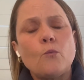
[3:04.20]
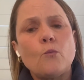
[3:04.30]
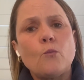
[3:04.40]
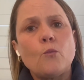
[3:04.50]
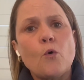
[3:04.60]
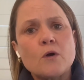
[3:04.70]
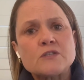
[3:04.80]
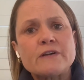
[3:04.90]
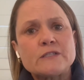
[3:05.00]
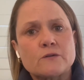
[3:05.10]
Walker
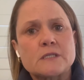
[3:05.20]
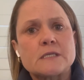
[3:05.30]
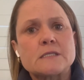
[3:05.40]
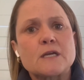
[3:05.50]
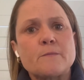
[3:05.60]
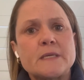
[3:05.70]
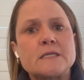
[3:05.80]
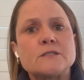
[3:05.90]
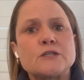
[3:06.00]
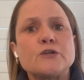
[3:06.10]
Street Doctors is
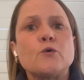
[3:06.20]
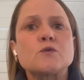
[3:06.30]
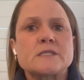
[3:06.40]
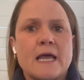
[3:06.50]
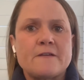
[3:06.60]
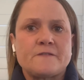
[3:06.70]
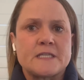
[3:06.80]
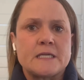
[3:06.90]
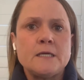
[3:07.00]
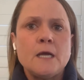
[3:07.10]
committed to your
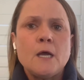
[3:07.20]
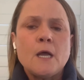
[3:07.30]
safety